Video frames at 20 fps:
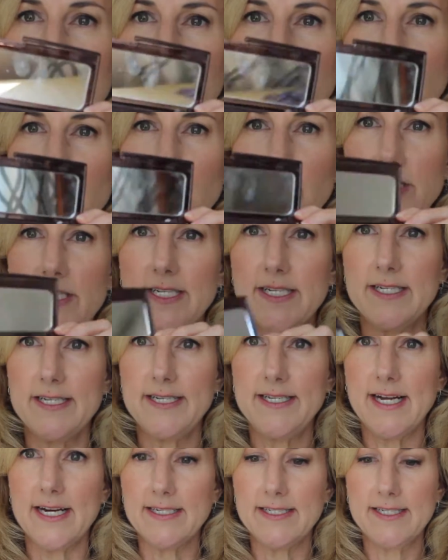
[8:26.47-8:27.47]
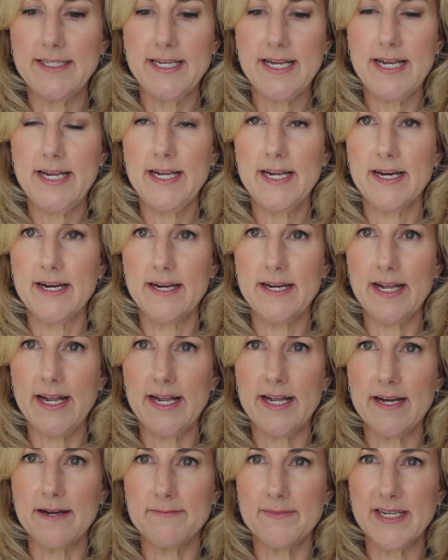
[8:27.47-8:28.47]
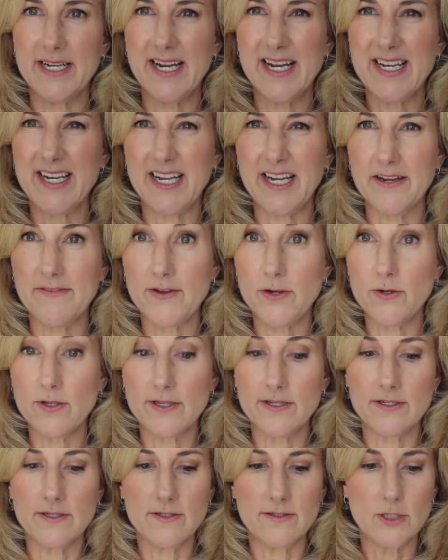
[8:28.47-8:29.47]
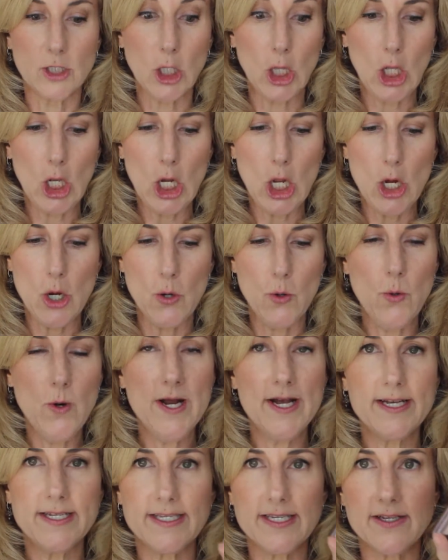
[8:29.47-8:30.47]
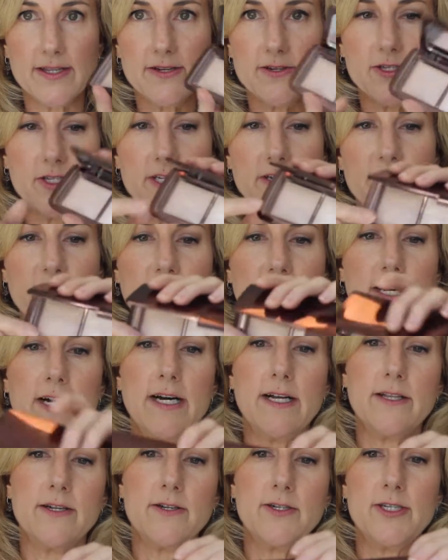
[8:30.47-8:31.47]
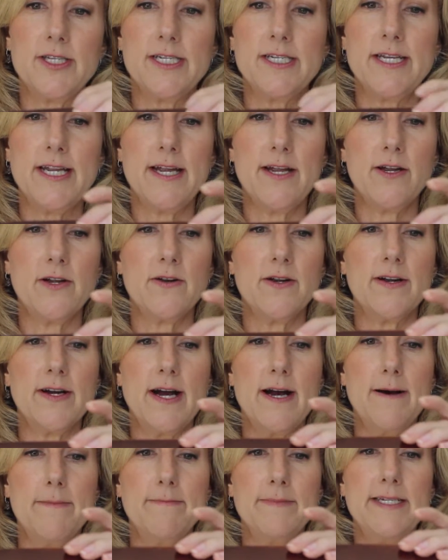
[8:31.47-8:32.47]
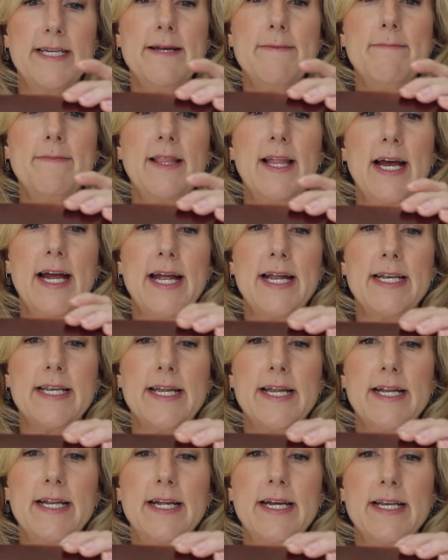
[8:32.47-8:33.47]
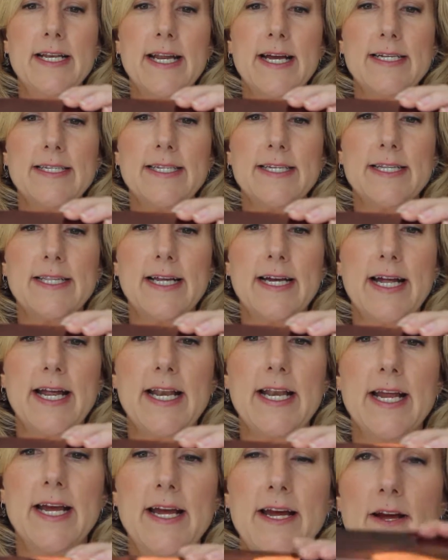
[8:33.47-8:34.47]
for just a dusting and to kind of give you a little glow. So there's different colors in here, dim light, incandescent light,